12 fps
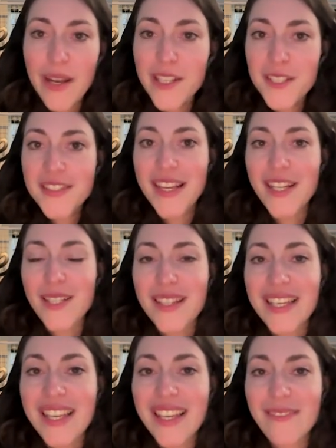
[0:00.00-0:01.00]
manage it
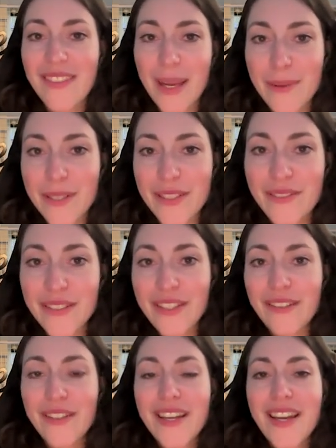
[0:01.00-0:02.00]
centrally via
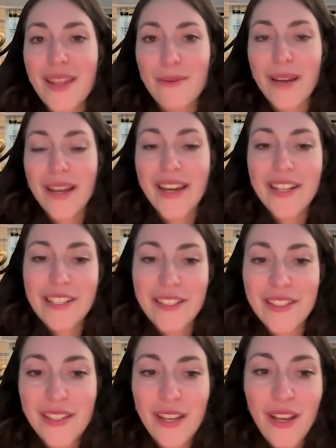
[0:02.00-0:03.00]
Personio, the way I
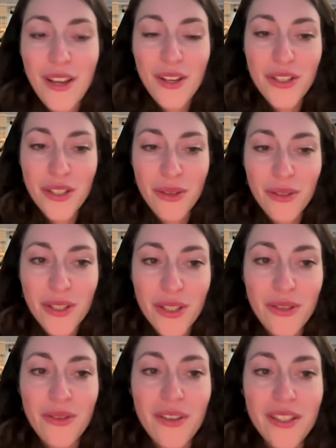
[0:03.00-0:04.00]
just showed
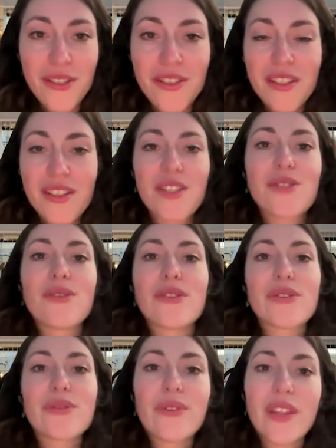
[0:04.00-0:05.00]
you. You just need to
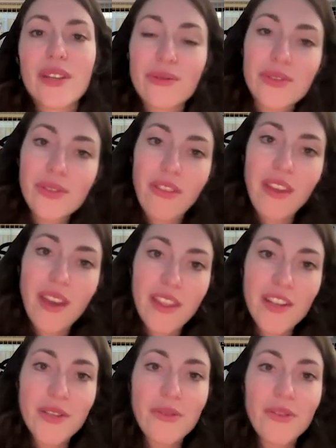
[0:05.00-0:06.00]
ensure that also the
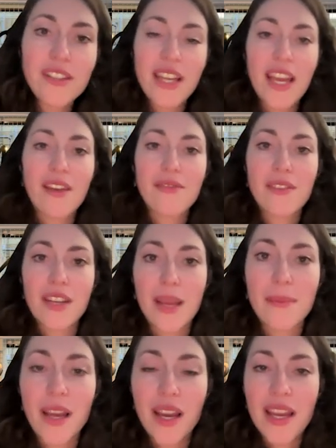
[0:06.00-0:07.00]
other two, they have an
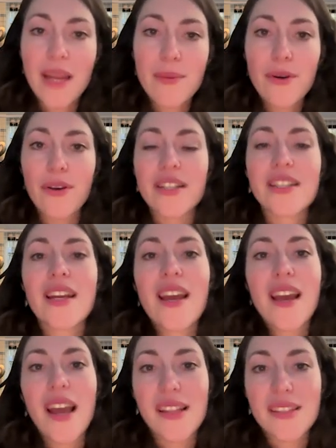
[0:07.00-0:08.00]
API endpoint
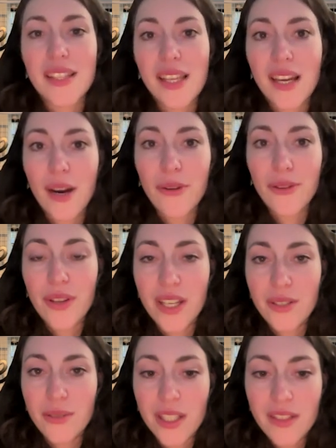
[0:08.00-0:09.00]
and see how you
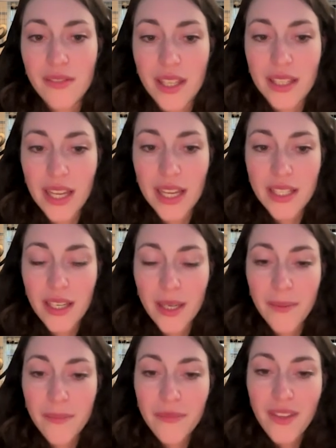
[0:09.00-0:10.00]
can transfer the
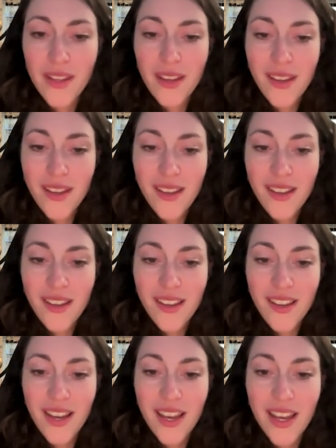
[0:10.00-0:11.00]
data.
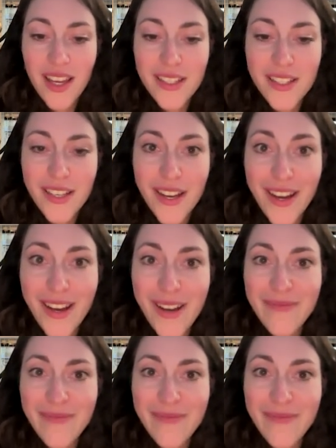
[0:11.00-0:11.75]
And